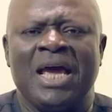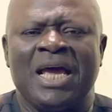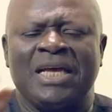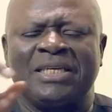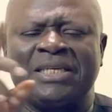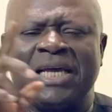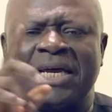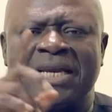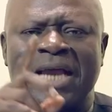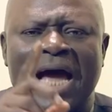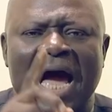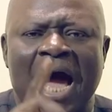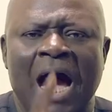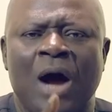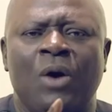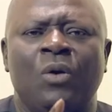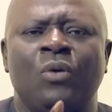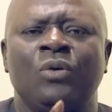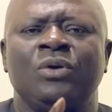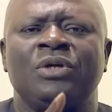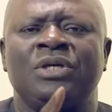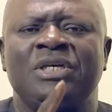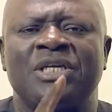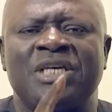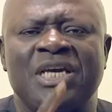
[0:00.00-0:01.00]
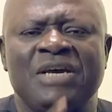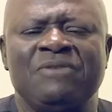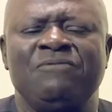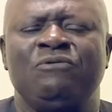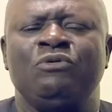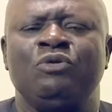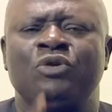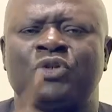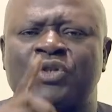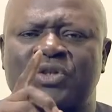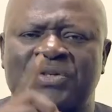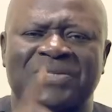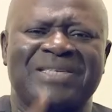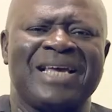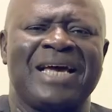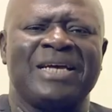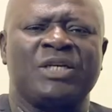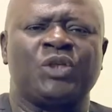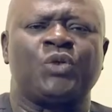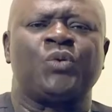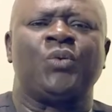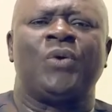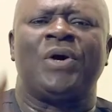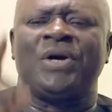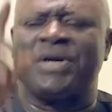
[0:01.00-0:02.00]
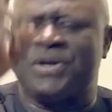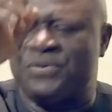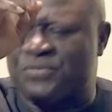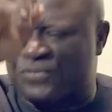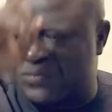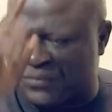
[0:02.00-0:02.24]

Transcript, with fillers: He said, I will give you sanctuary